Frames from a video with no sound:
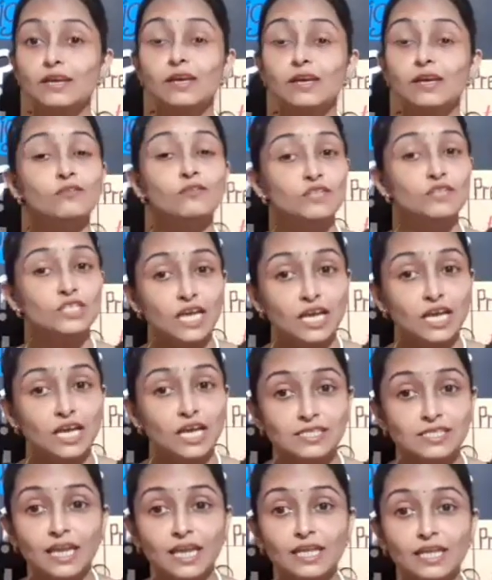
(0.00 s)
Which I
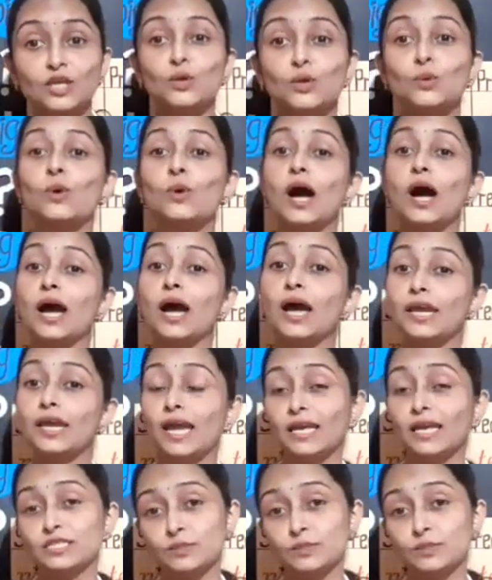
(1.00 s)
said you, I
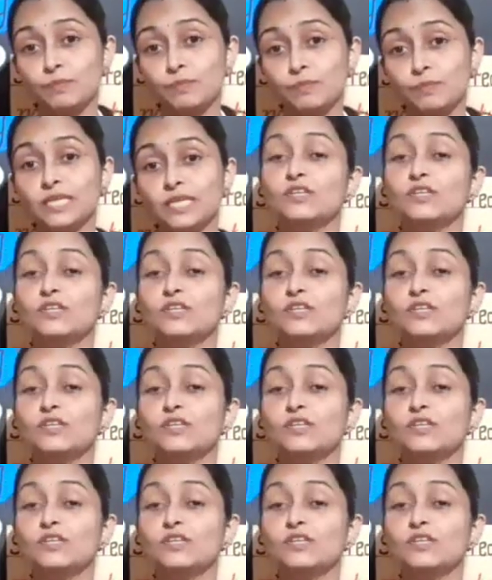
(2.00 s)
express,